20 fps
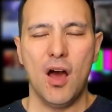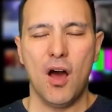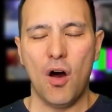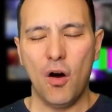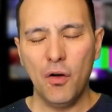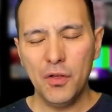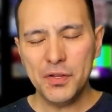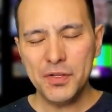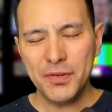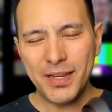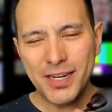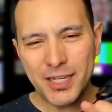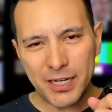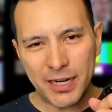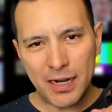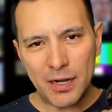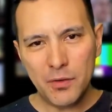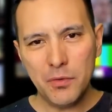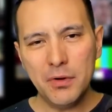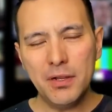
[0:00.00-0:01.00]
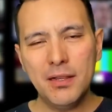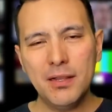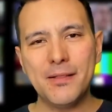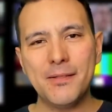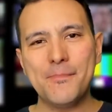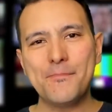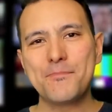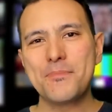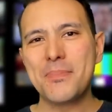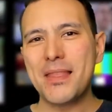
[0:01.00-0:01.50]
Also in
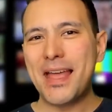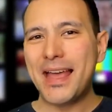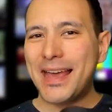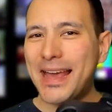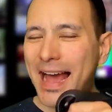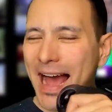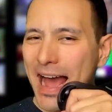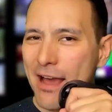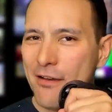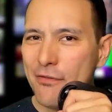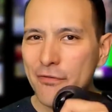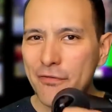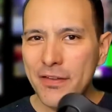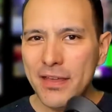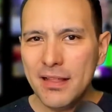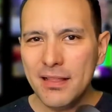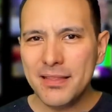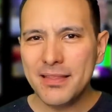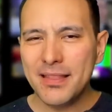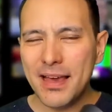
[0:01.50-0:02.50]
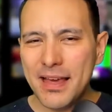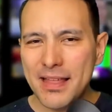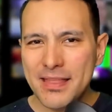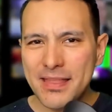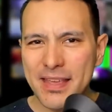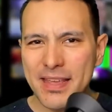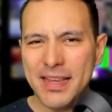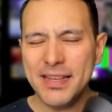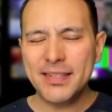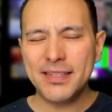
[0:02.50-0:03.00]
general, I feel
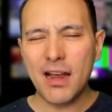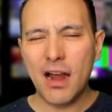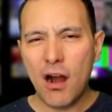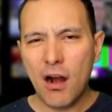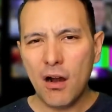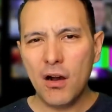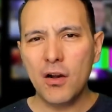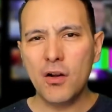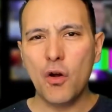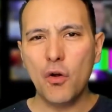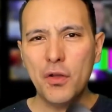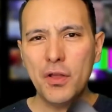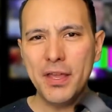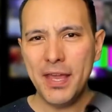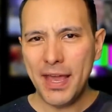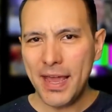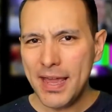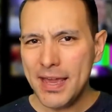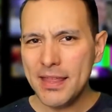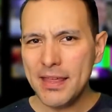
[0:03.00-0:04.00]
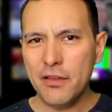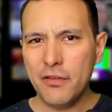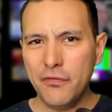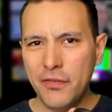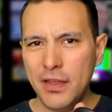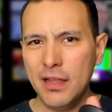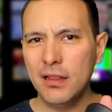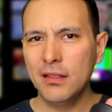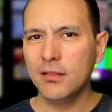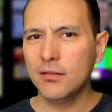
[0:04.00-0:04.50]
these are okay. They
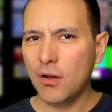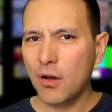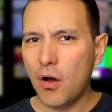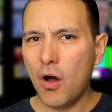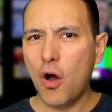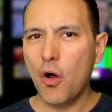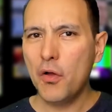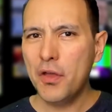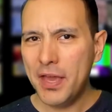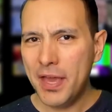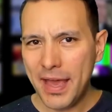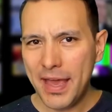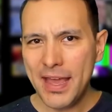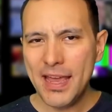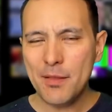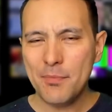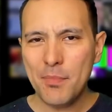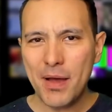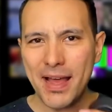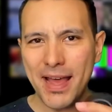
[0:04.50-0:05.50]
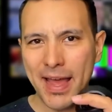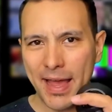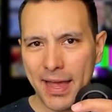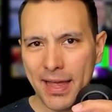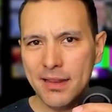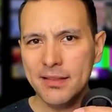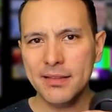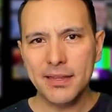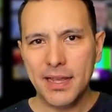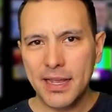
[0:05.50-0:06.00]
feel okay in my
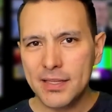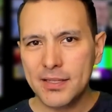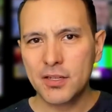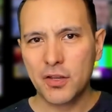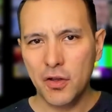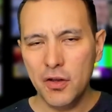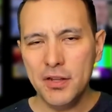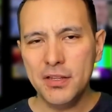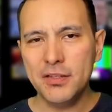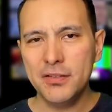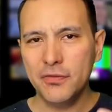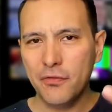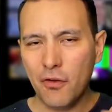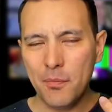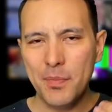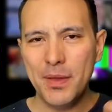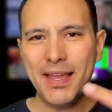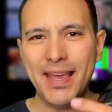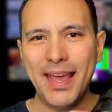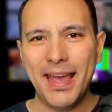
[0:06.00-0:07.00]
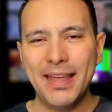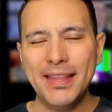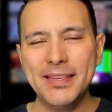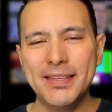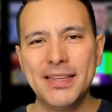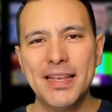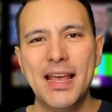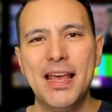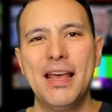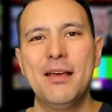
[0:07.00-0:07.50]
hand. It's good for big
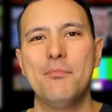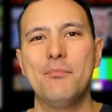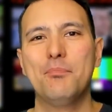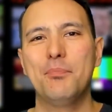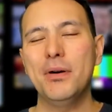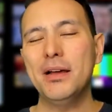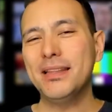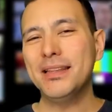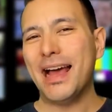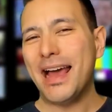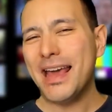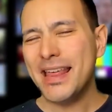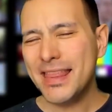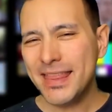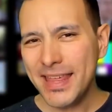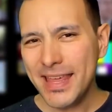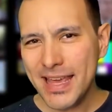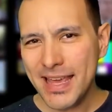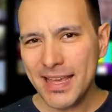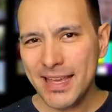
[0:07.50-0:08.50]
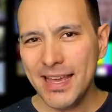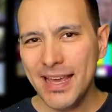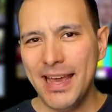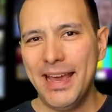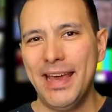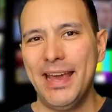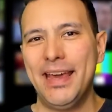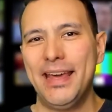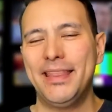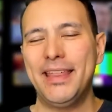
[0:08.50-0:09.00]
hands, but I think
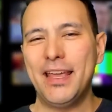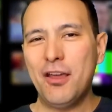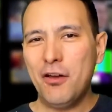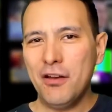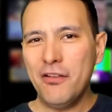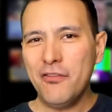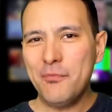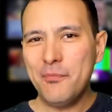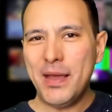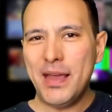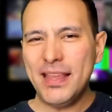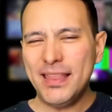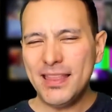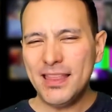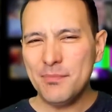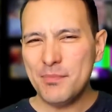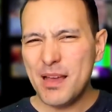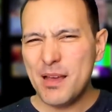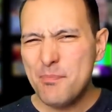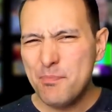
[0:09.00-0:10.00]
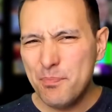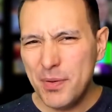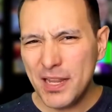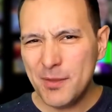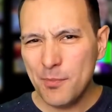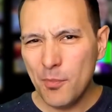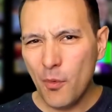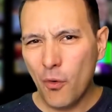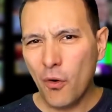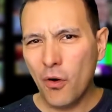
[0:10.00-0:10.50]
they could have made them a bit
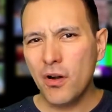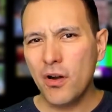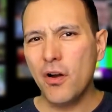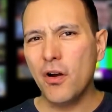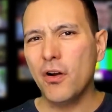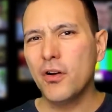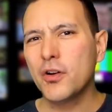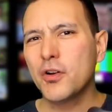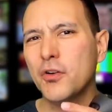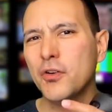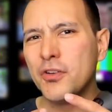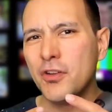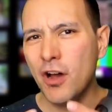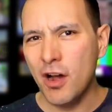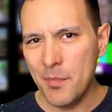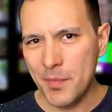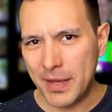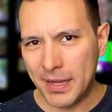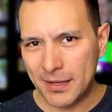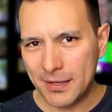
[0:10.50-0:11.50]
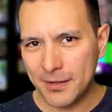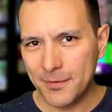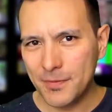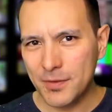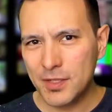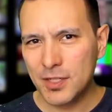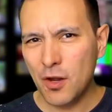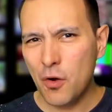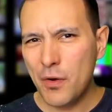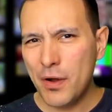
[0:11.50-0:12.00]
more ergonomic.
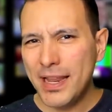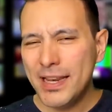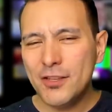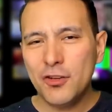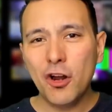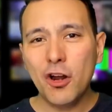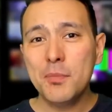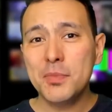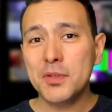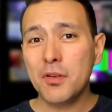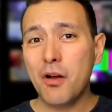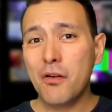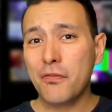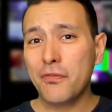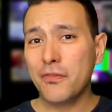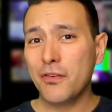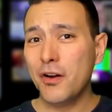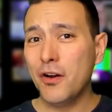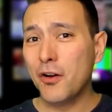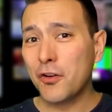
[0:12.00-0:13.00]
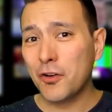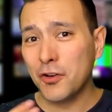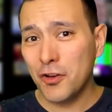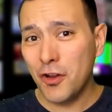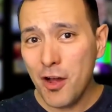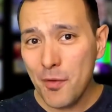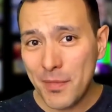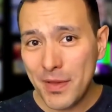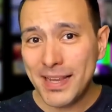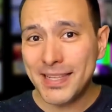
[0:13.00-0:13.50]
So in terms of
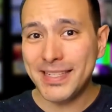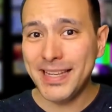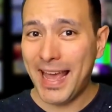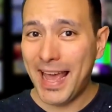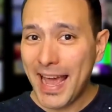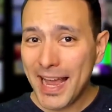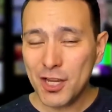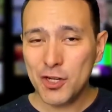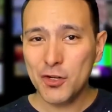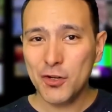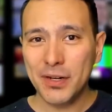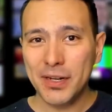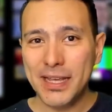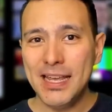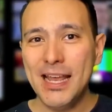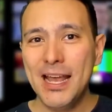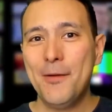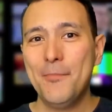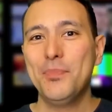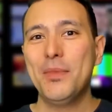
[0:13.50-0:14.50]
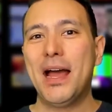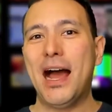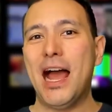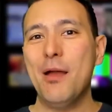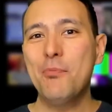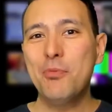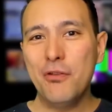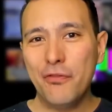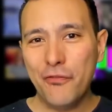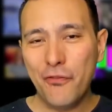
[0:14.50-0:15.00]
ergonomics, actually, I
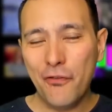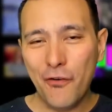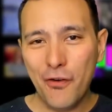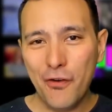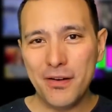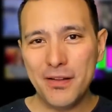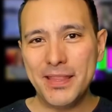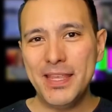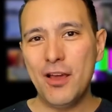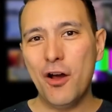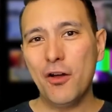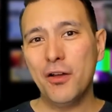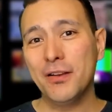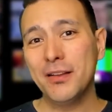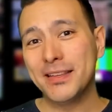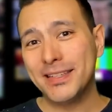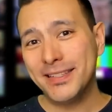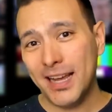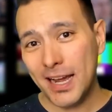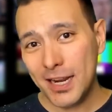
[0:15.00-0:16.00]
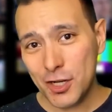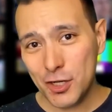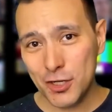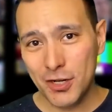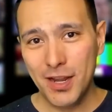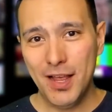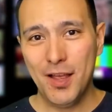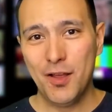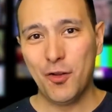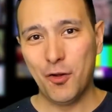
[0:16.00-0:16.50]
prefer the Oculus Touch
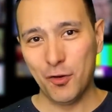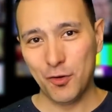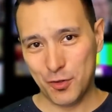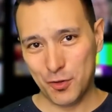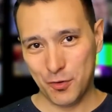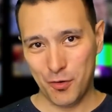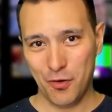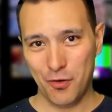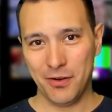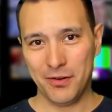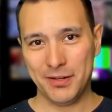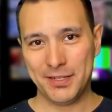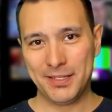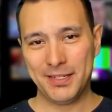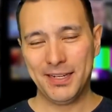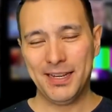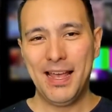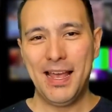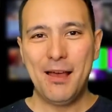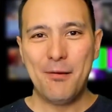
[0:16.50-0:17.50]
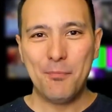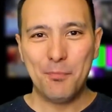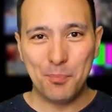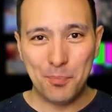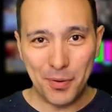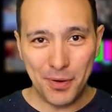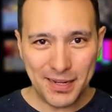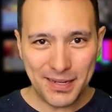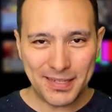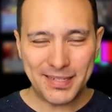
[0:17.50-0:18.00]
controllers.
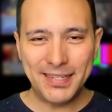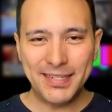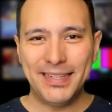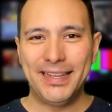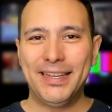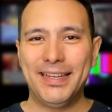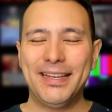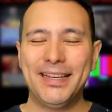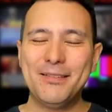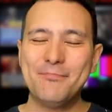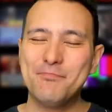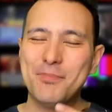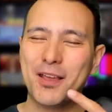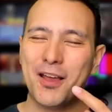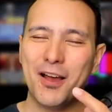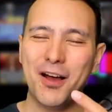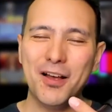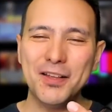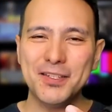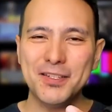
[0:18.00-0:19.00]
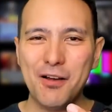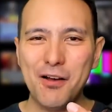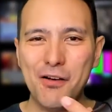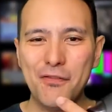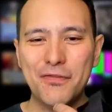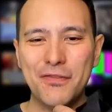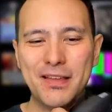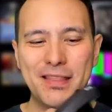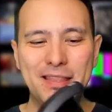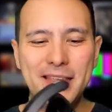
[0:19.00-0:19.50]
But because
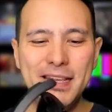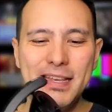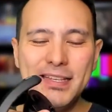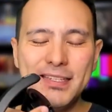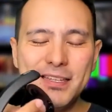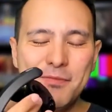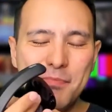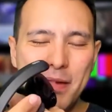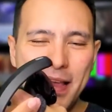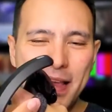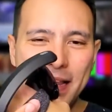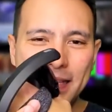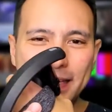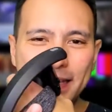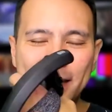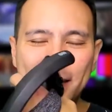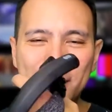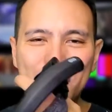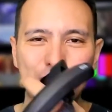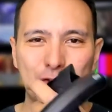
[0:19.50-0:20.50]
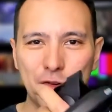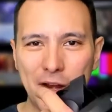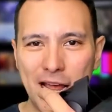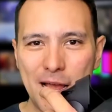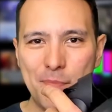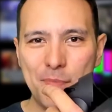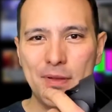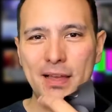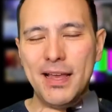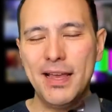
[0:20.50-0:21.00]
of these amazing
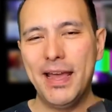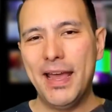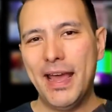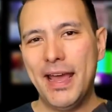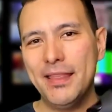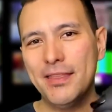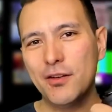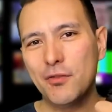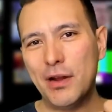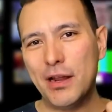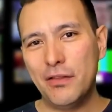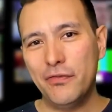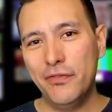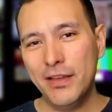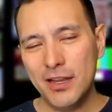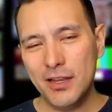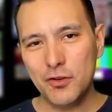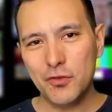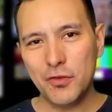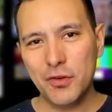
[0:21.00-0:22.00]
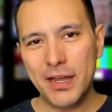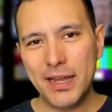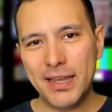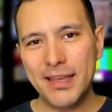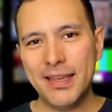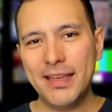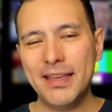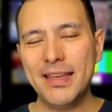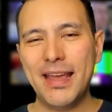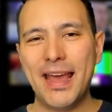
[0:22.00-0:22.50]
strap and the great finger
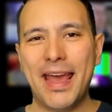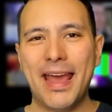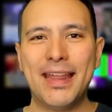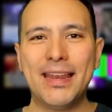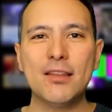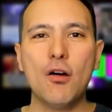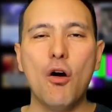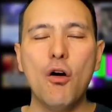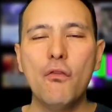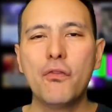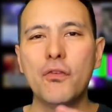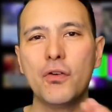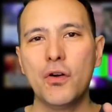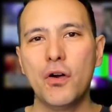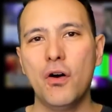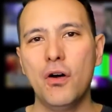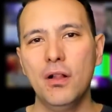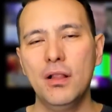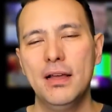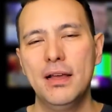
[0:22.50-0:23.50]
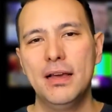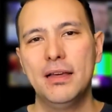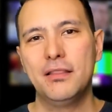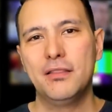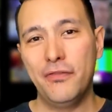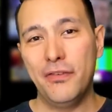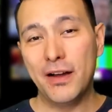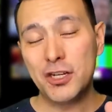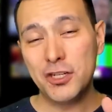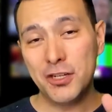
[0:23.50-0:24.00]
tracking and overall the
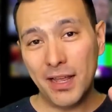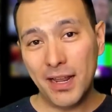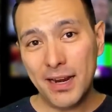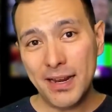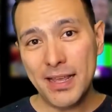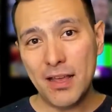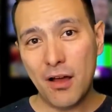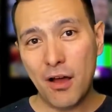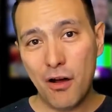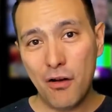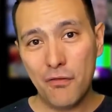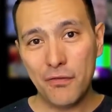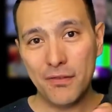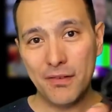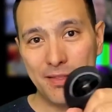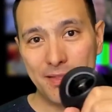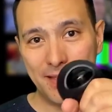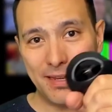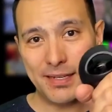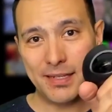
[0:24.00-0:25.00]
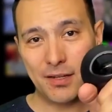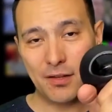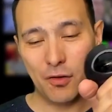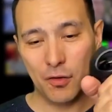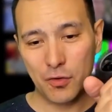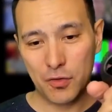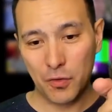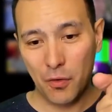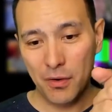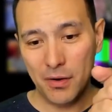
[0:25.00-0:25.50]
functionality of this
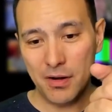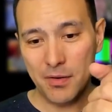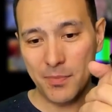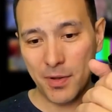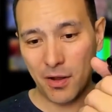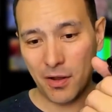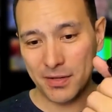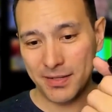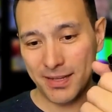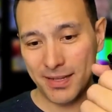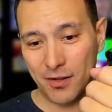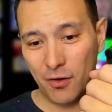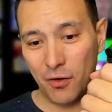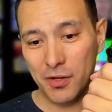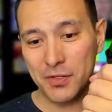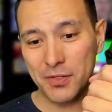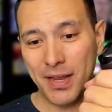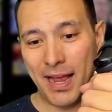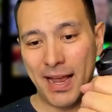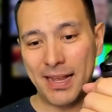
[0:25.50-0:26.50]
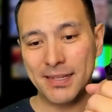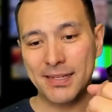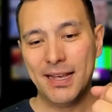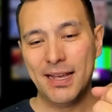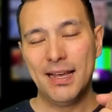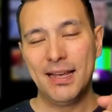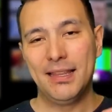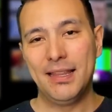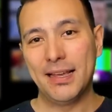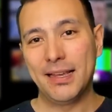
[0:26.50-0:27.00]
controller, because it also has
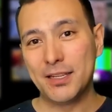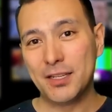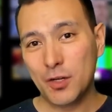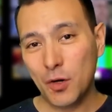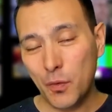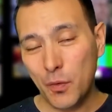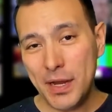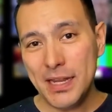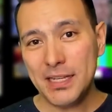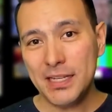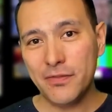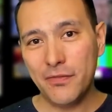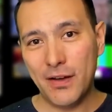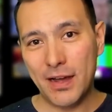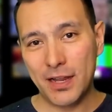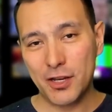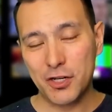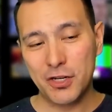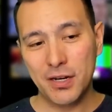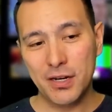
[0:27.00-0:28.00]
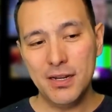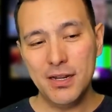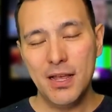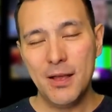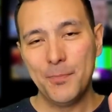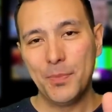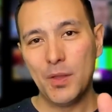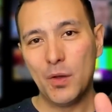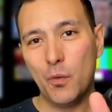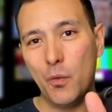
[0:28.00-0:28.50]
like a squeeze function
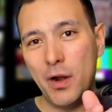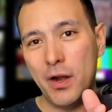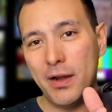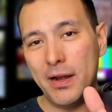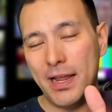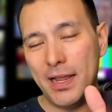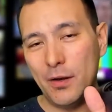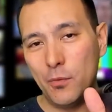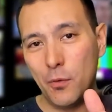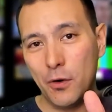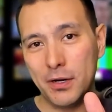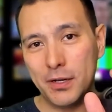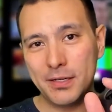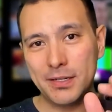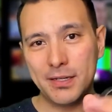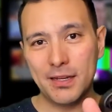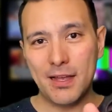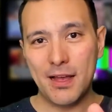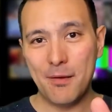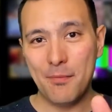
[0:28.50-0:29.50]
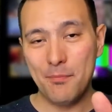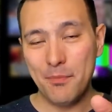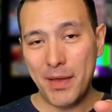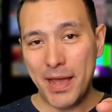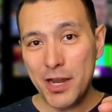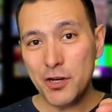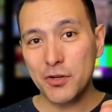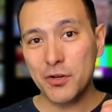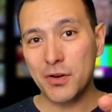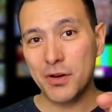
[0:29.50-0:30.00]
where it would
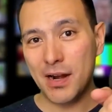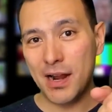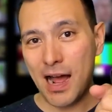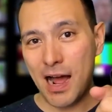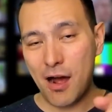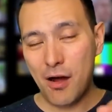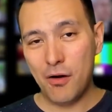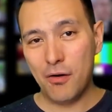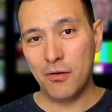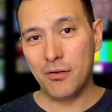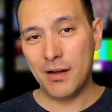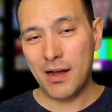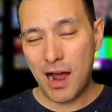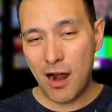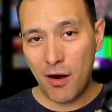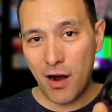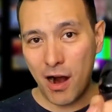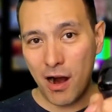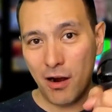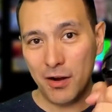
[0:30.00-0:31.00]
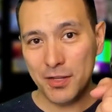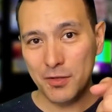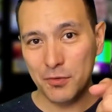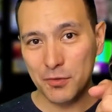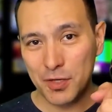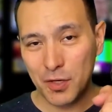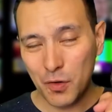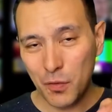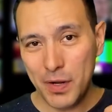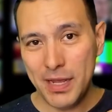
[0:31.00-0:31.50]
measure how hard you
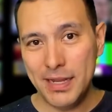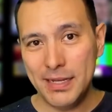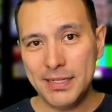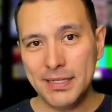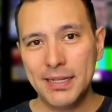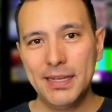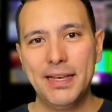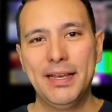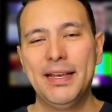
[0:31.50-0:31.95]
squeeze.